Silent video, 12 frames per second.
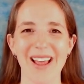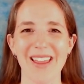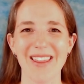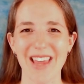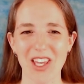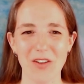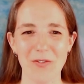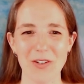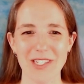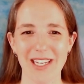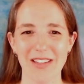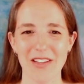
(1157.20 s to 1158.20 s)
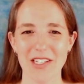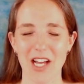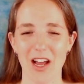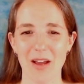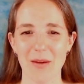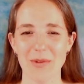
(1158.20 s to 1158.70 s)
Thank you for taking the
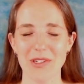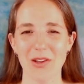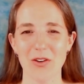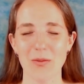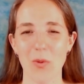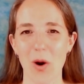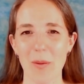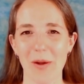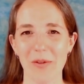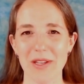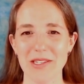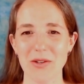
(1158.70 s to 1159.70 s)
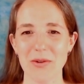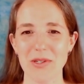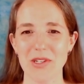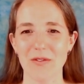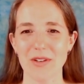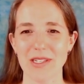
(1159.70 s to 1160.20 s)
time to learn more about these new
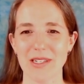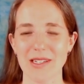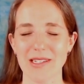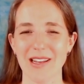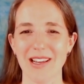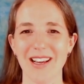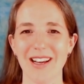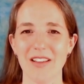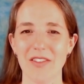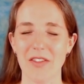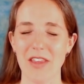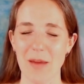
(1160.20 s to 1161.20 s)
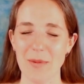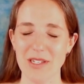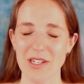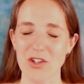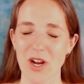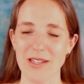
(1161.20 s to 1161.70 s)
services the Edmonton
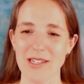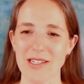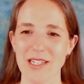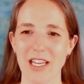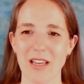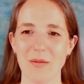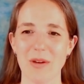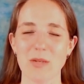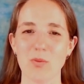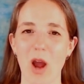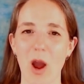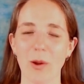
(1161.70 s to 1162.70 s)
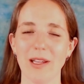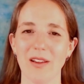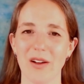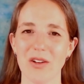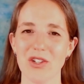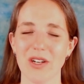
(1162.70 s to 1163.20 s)
Transit team is proudly
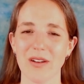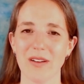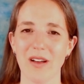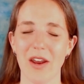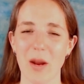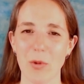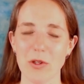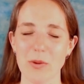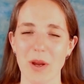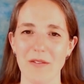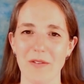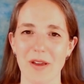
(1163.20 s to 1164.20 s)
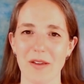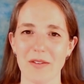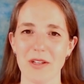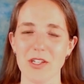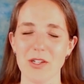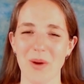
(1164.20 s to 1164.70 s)
launching on April 25th,
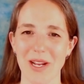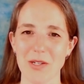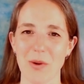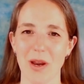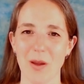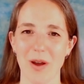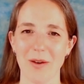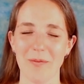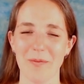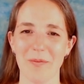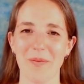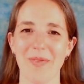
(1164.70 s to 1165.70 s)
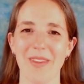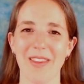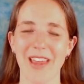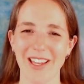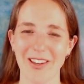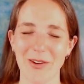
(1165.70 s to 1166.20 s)
2021.
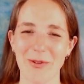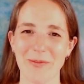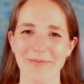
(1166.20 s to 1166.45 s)
Thank you.